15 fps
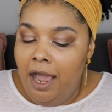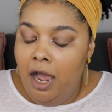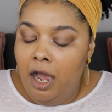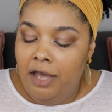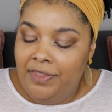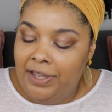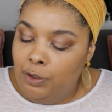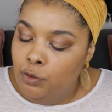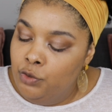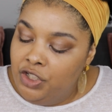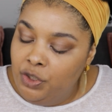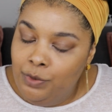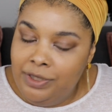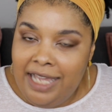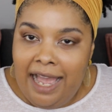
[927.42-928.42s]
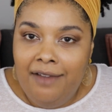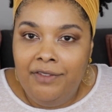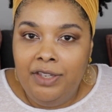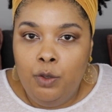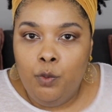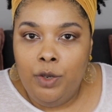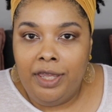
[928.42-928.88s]
that Gucci was
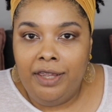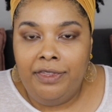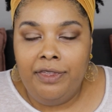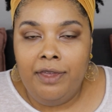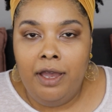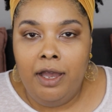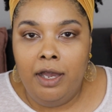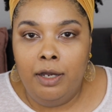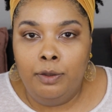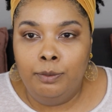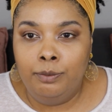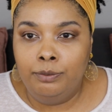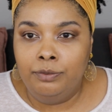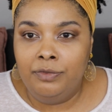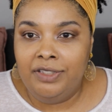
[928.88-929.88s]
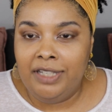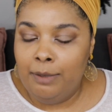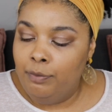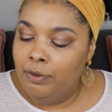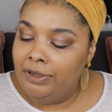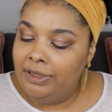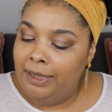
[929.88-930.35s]
having with
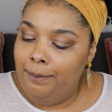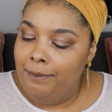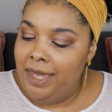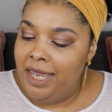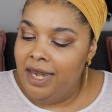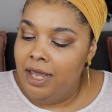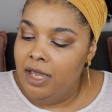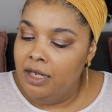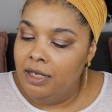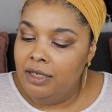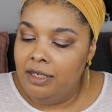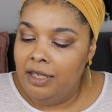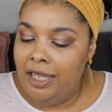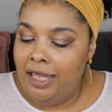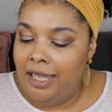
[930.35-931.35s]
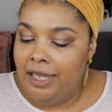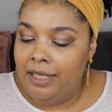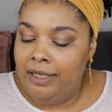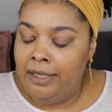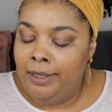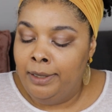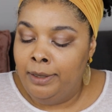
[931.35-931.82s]
Deborah Lippman,
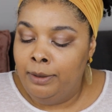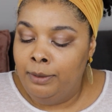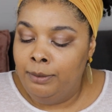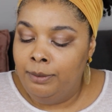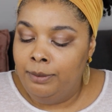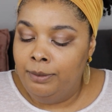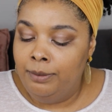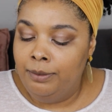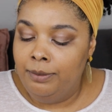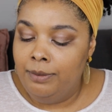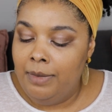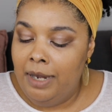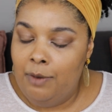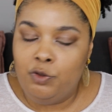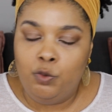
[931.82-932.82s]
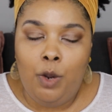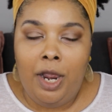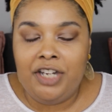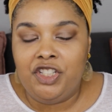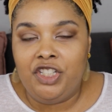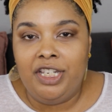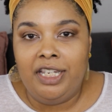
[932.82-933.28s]
and I was
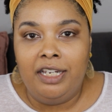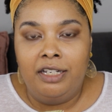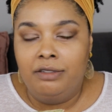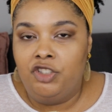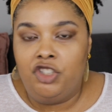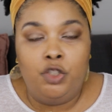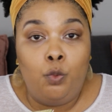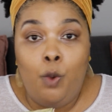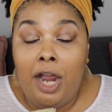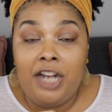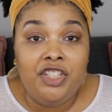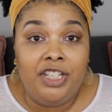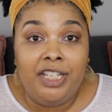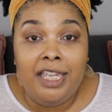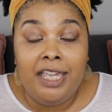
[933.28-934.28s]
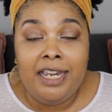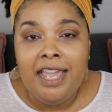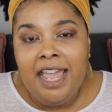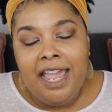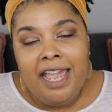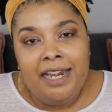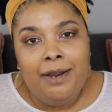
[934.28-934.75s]
just watching it,
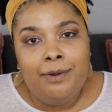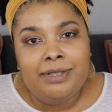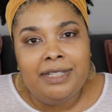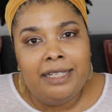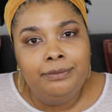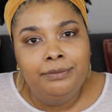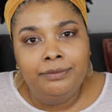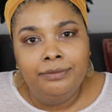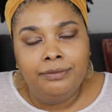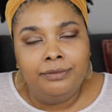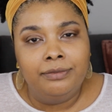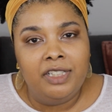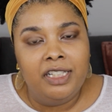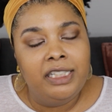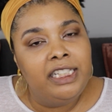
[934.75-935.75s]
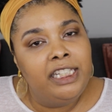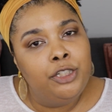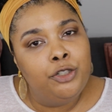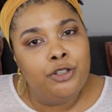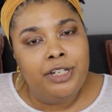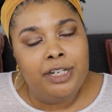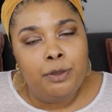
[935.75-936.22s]
and I was like,
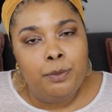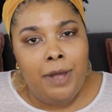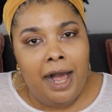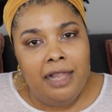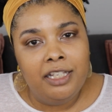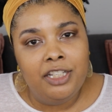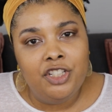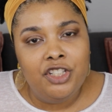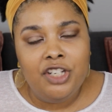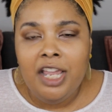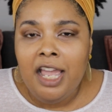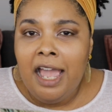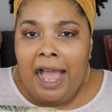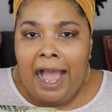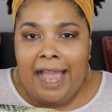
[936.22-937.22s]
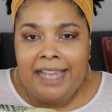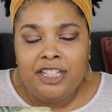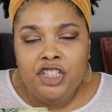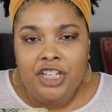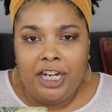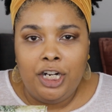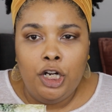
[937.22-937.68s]
cleaner nail polish, I can
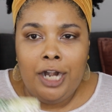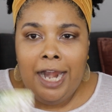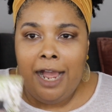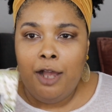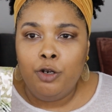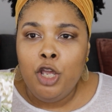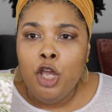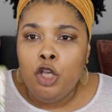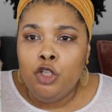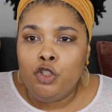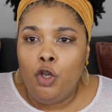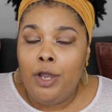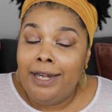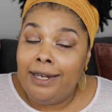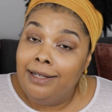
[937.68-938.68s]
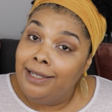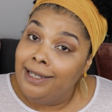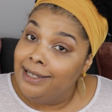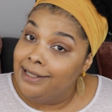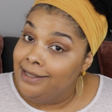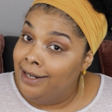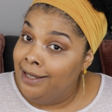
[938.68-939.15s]
check her out. So, and
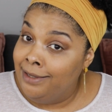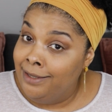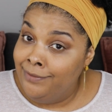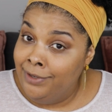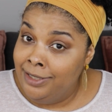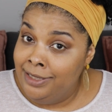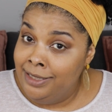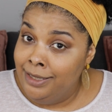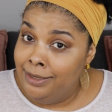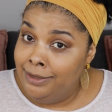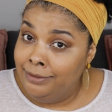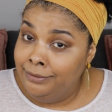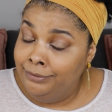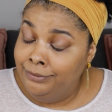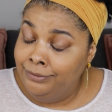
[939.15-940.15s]
like I said, I love a good deal.